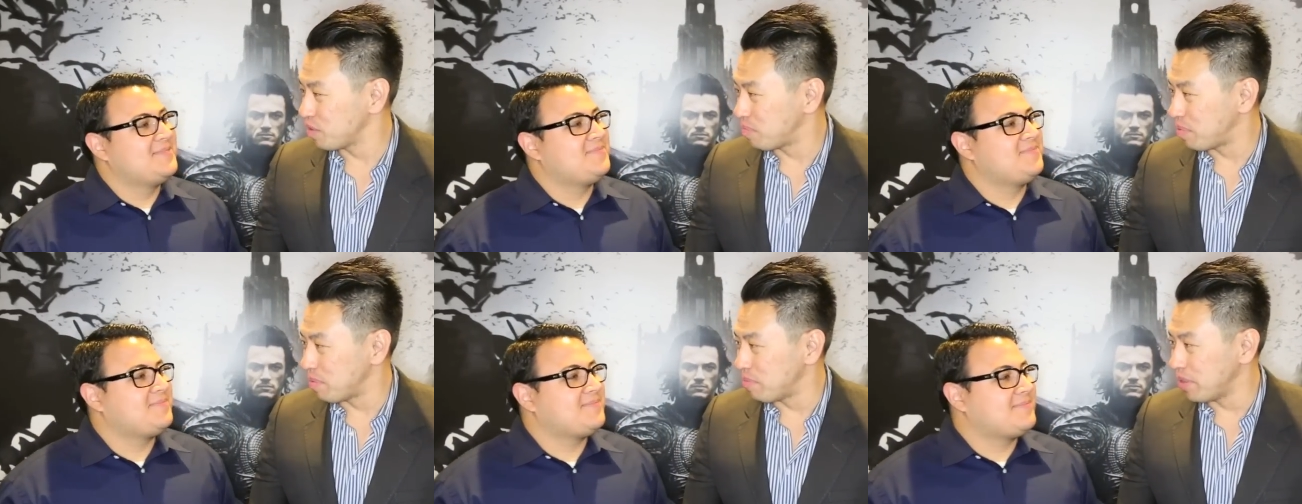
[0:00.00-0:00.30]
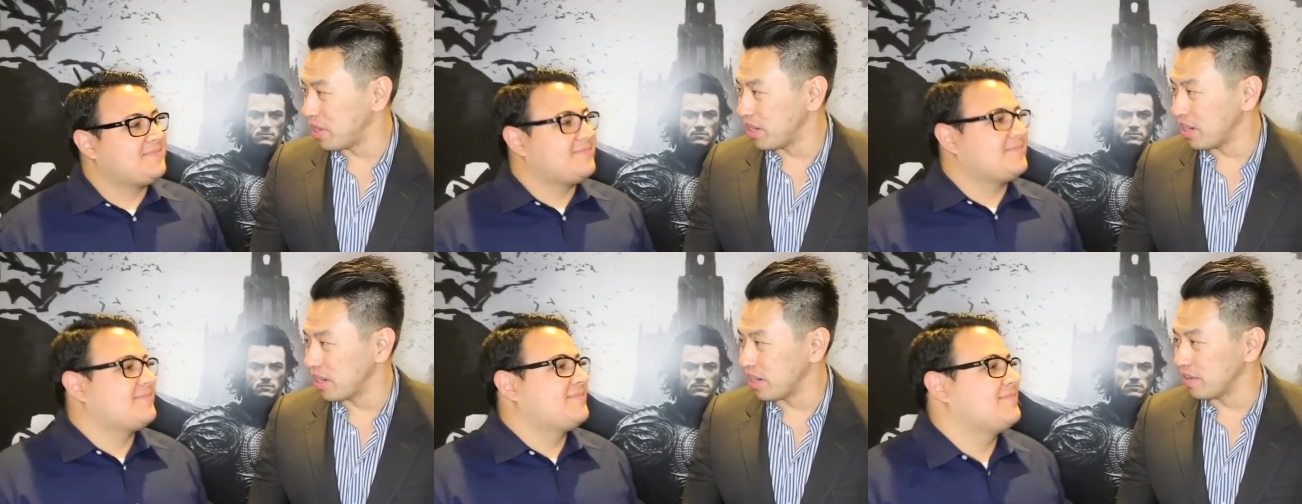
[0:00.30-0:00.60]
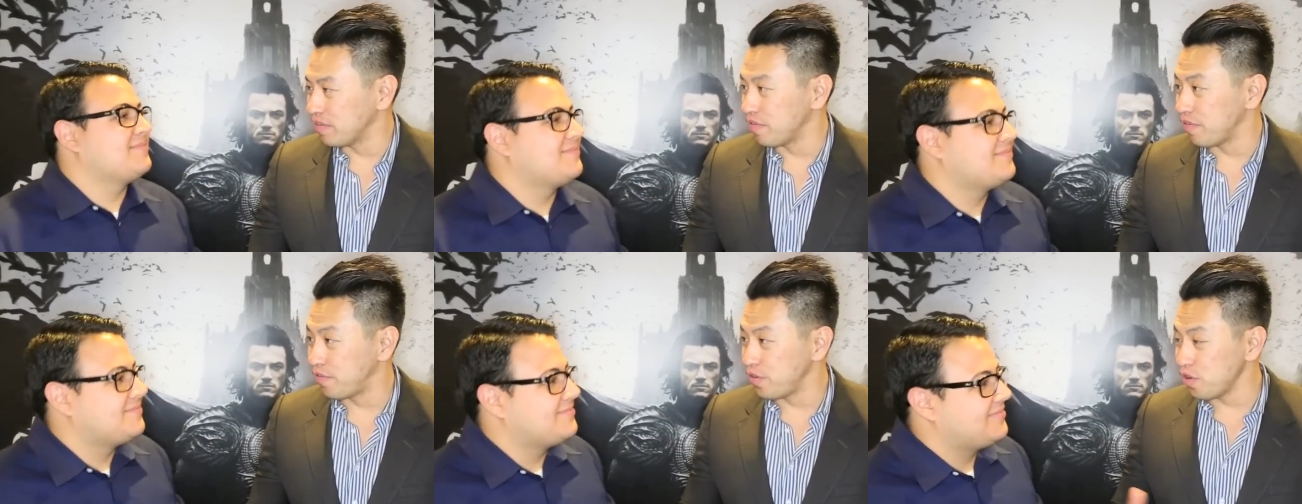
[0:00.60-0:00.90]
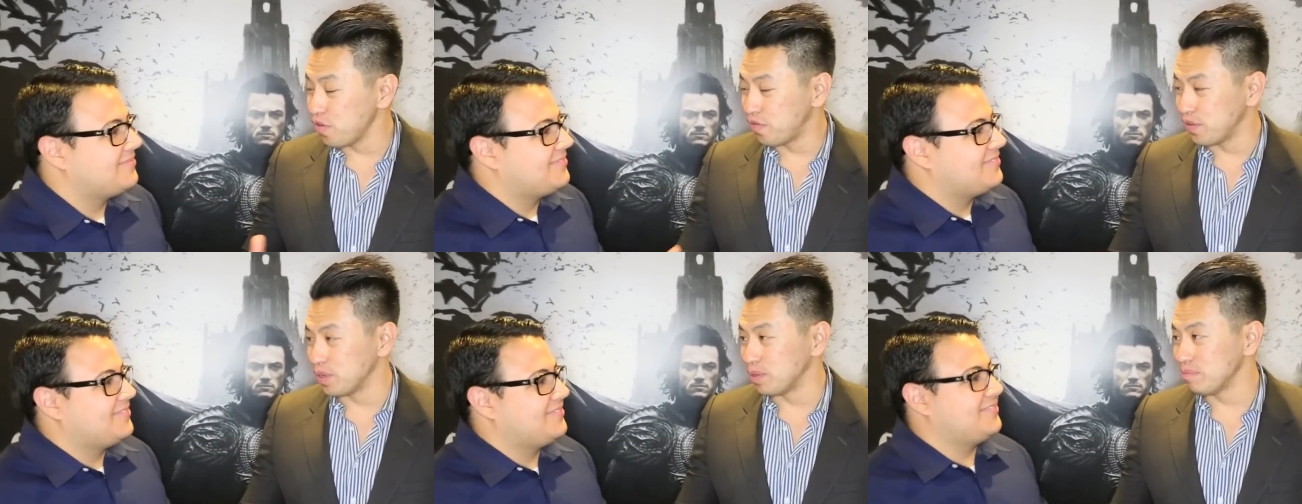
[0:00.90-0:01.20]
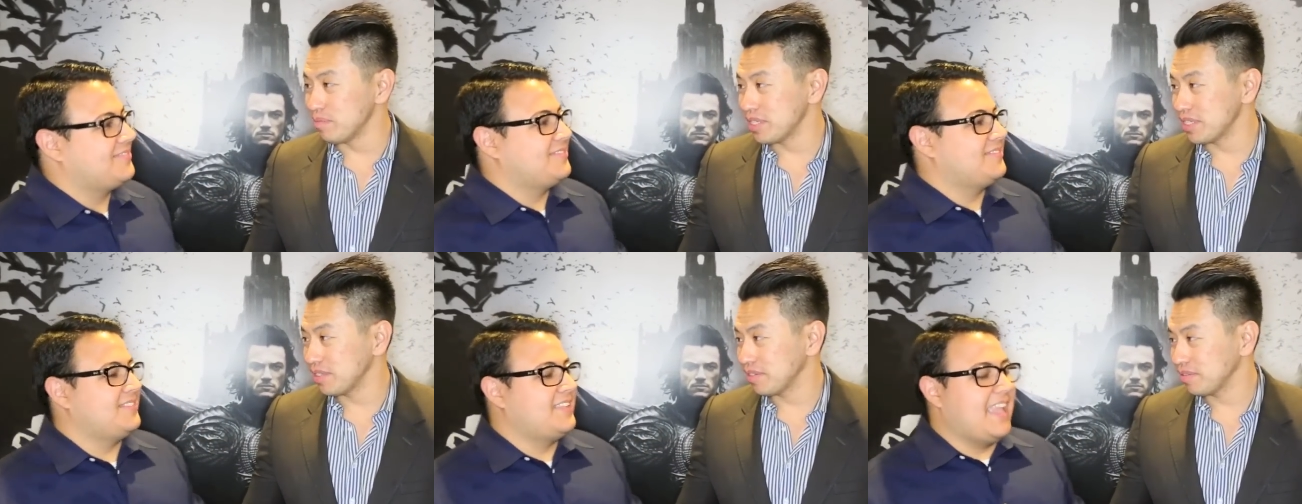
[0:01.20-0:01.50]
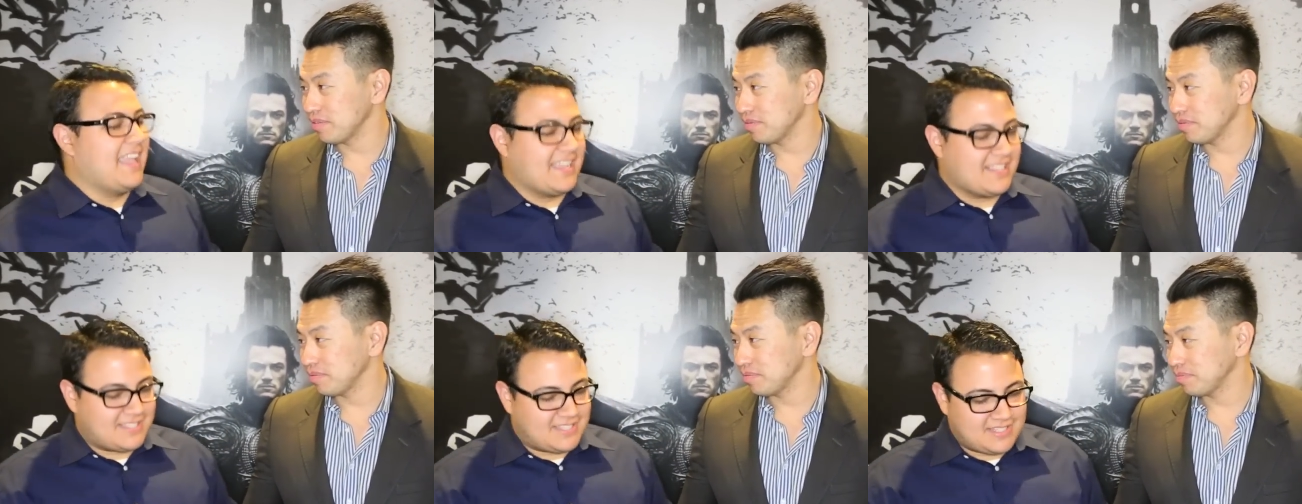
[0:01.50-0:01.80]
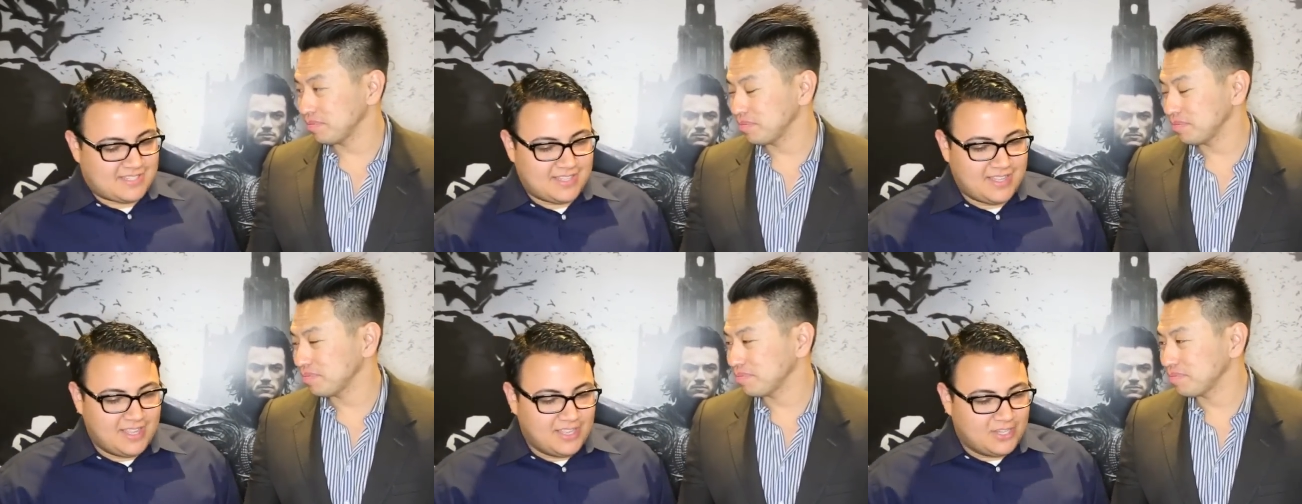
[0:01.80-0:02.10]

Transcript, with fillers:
Speaker 1: the premiere of a few films. Yes.